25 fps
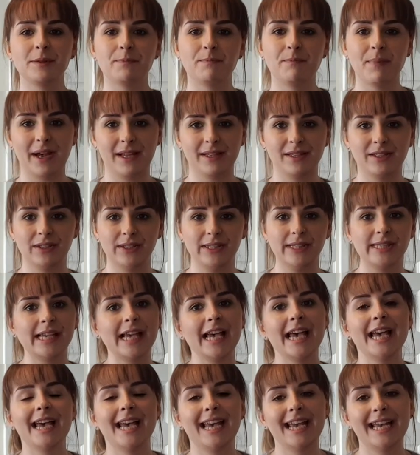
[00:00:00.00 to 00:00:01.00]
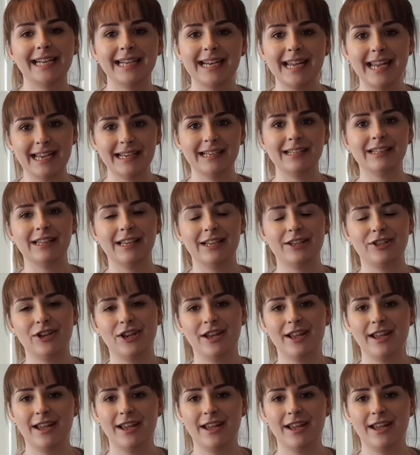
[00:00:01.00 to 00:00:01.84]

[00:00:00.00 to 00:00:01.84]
battles in English